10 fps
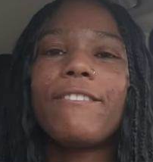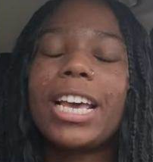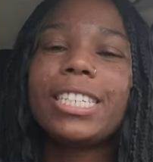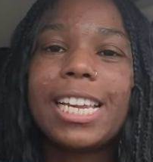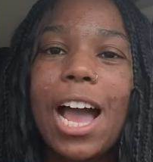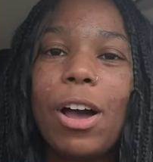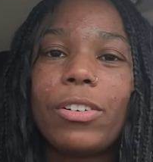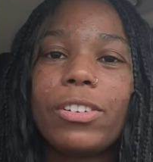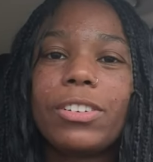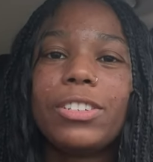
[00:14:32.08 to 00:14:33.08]
face
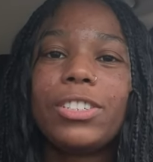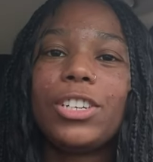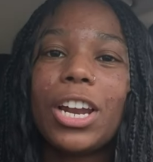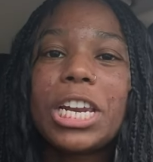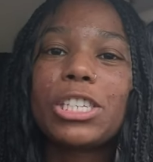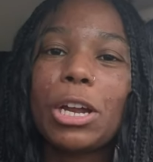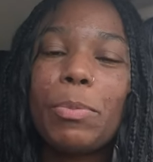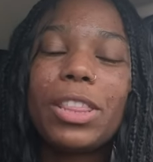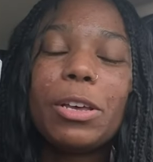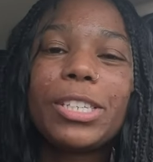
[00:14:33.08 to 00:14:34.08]
down. Y'all need to start
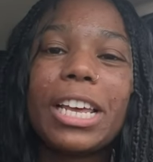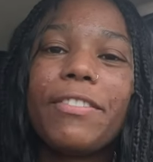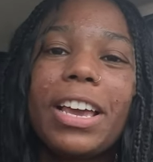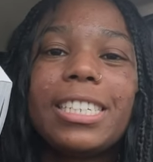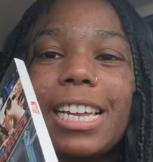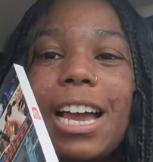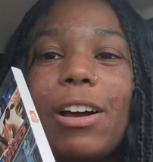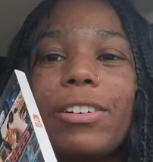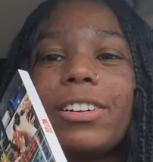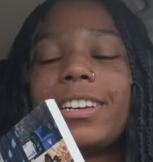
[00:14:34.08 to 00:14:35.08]
putting those in face
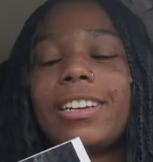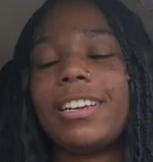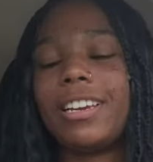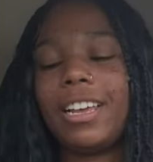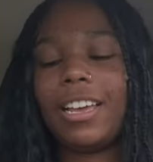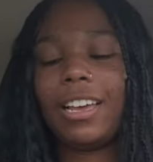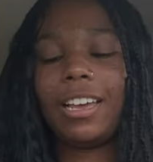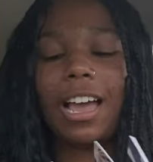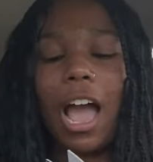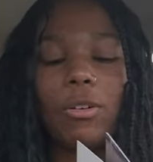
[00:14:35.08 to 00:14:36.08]
down.
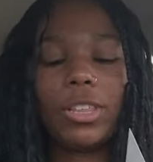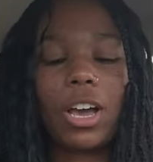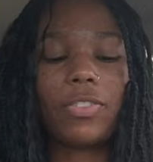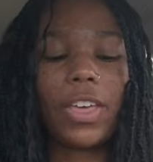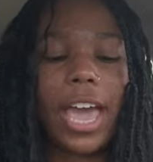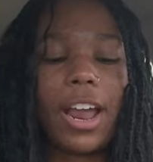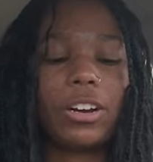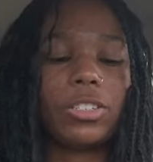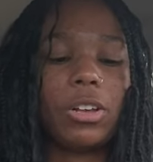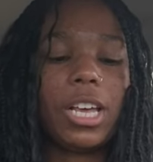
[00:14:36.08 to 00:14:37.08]
I only caught the
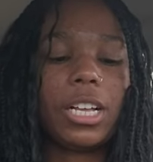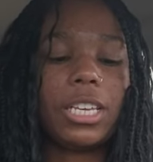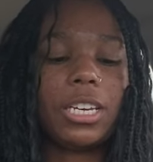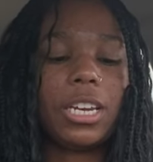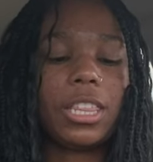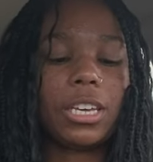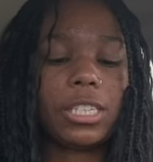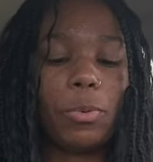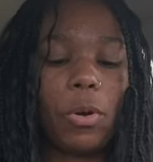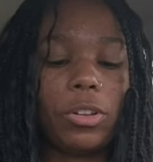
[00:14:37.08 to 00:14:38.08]
hair, so luckily nothing
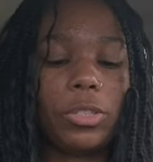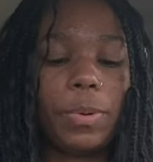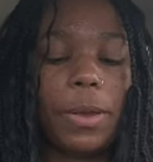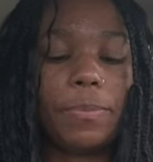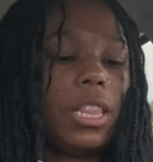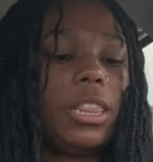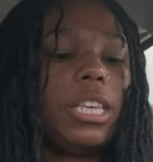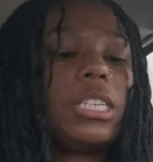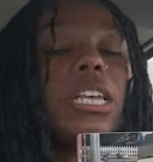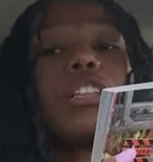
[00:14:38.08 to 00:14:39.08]
is spoiled, but
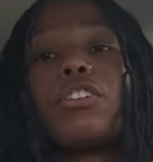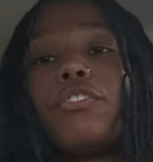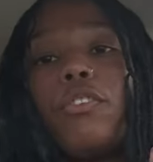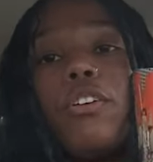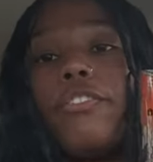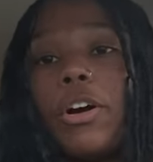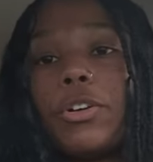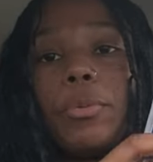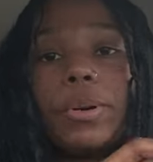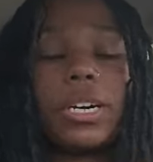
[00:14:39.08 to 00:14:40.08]
this is like the full
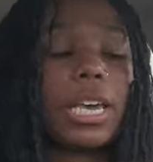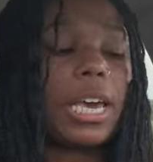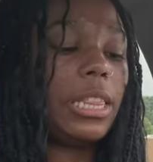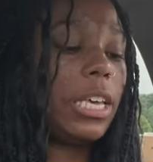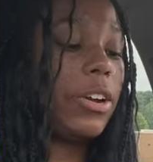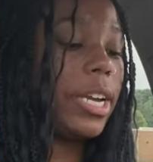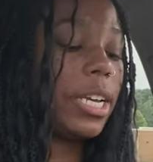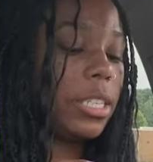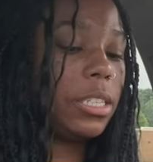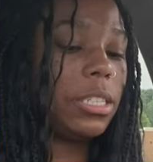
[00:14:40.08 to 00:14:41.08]
photo book and
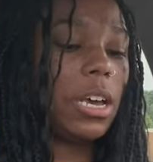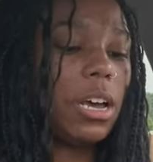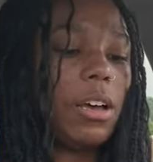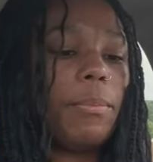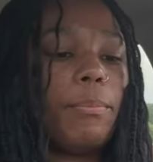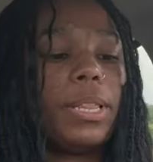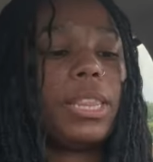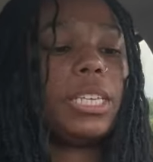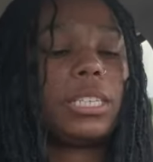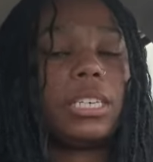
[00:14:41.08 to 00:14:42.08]
lyrics,
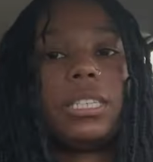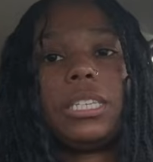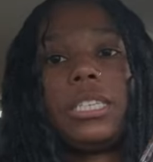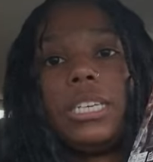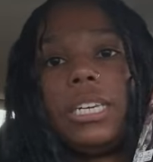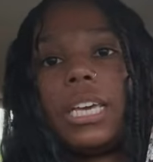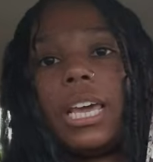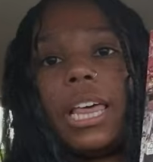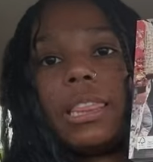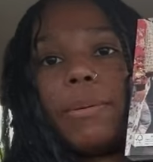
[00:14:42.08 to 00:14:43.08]
but this is the
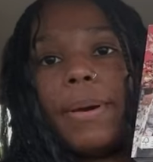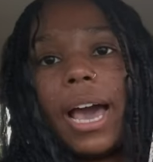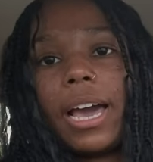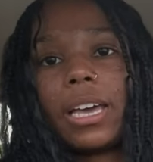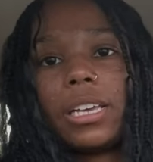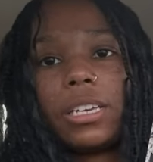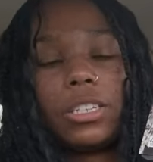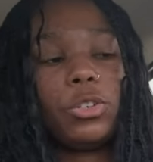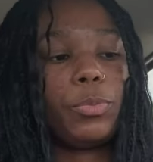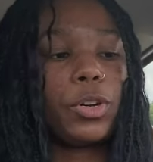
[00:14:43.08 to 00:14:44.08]
CD in the back.
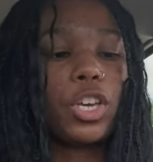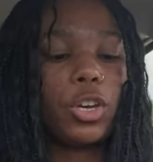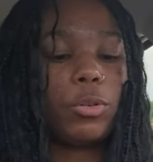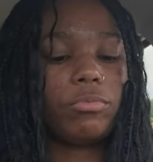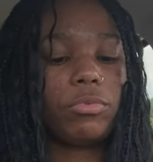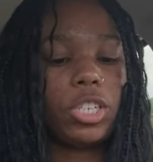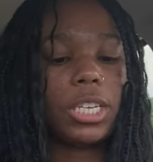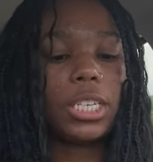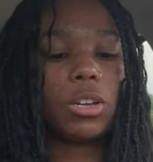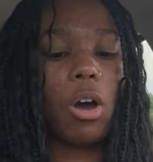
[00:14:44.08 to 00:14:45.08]
Super cute. She
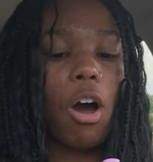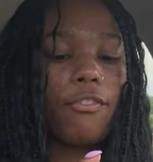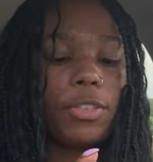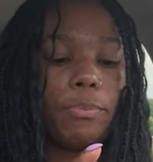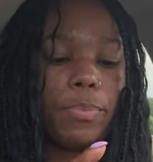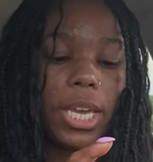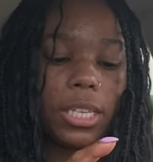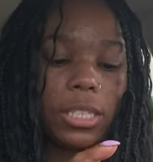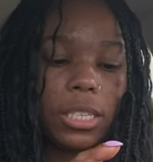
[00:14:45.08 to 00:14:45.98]
says, off the beat,